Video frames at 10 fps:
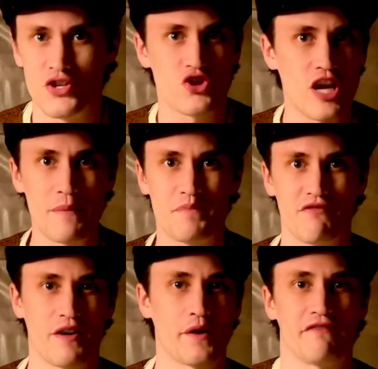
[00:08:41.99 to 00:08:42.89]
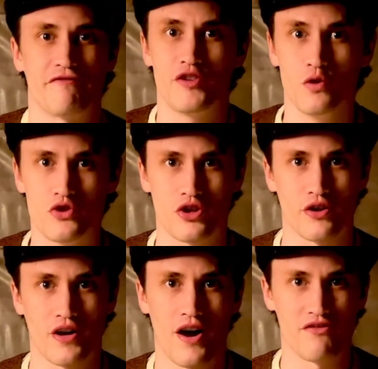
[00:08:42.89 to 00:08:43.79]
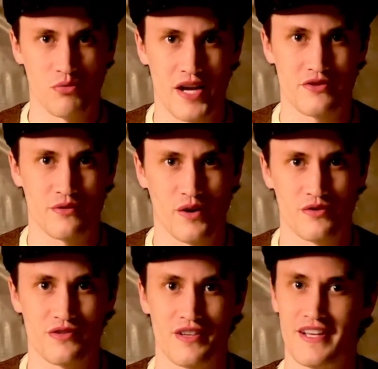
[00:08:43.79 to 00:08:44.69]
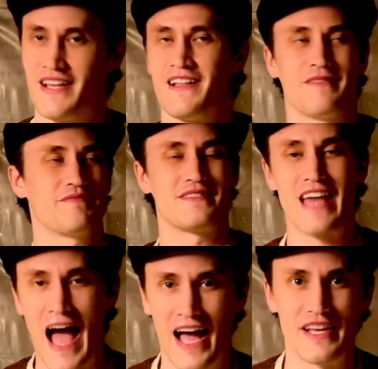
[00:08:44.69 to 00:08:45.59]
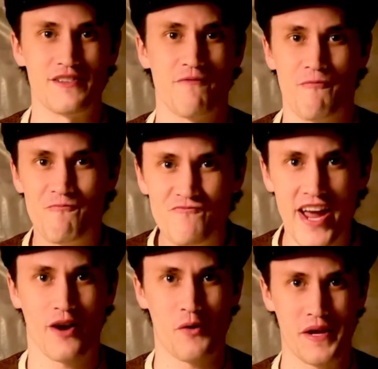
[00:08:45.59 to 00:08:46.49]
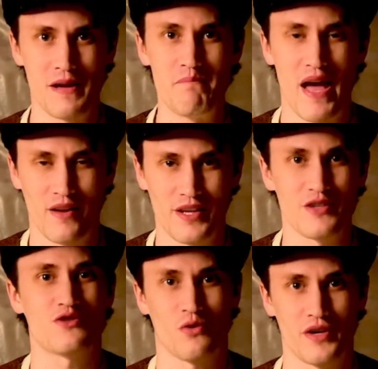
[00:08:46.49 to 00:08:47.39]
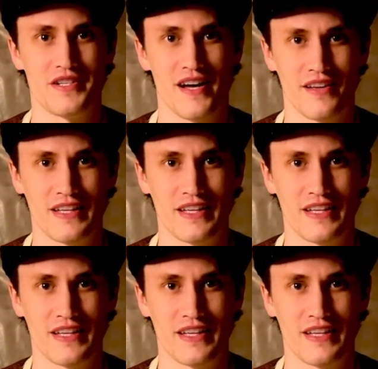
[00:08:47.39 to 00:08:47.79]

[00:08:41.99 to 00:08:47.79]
shape the very future of Westeros. That is very compelling storytelling.